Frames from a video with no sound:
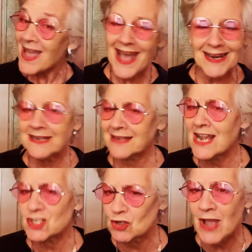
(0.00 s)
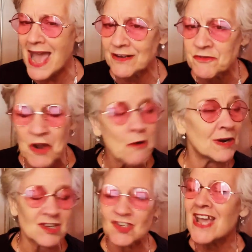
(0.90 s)
"And in case you hadn't
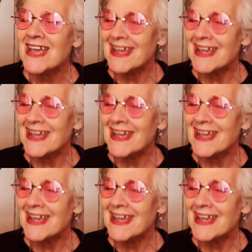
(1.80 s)
noticed,